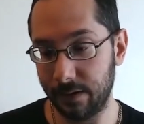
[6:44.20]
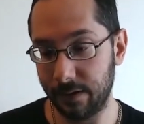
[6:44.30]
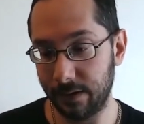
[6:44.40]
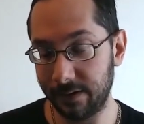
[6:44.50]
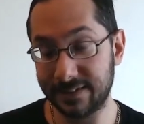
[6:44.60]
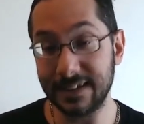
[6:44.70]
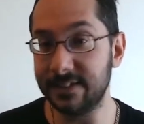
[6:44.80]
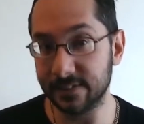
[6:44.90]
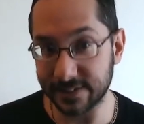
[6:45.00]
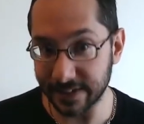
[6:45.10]
it's
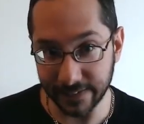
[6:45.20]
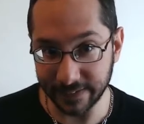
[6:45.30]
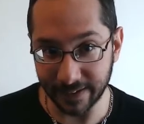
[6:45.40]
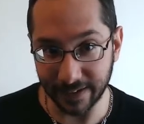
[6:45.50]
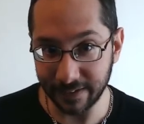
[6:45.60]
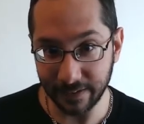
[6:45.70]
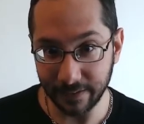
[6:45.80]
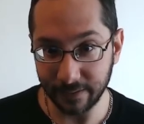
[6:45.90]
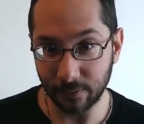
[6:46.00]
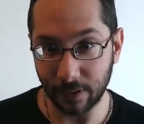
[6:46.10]
easier said than done.
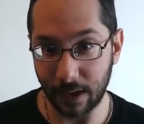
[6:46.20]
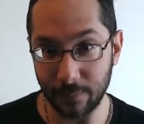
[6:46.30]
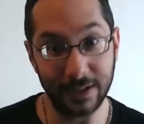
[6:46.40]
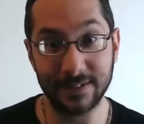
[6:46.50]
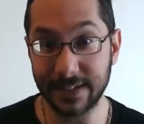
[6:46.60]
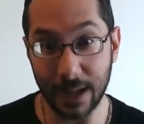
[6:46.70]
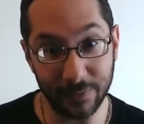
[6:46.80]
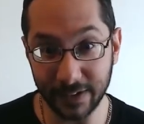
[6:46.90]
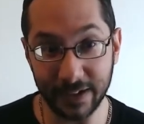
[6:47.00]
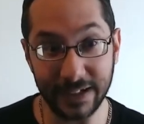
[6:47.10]
I mean, it's
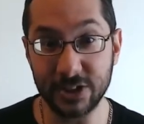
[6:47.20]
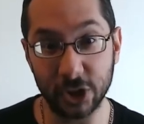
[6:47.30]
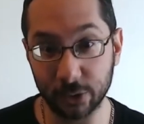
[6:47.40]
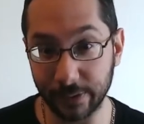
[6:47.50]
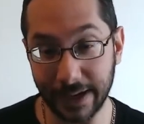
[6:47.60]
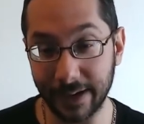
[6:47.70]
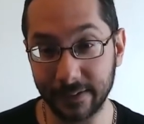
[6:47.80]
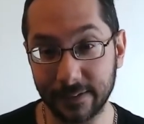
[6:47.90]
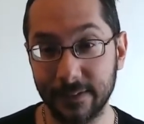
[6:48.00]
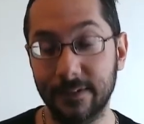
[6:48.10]
tempting to knee-jerk
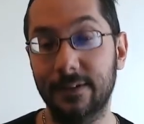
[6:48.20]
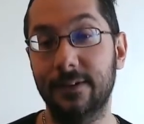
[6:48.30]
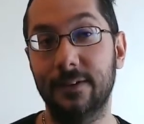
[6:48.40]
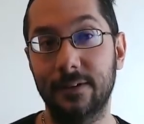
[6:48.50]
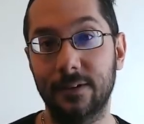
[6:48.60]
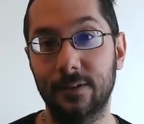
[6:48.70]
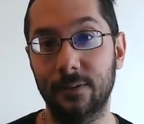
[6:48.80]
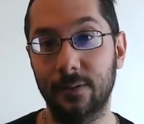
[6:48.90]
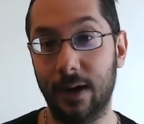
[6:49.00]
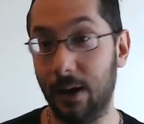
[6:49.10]
react.
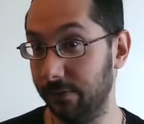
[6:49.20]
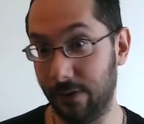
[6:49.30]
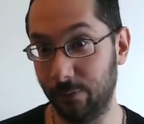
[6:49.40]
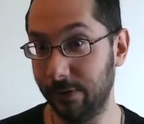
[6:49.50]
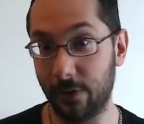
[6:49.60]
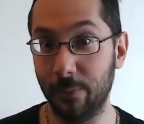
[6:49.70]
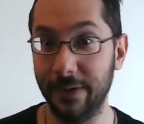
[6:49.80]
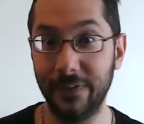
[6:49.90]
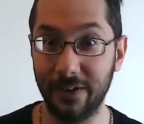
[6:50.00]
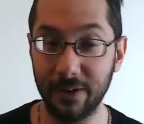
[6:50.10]
We've all
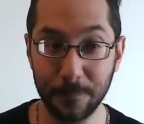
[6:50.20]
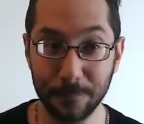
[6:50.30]
been there.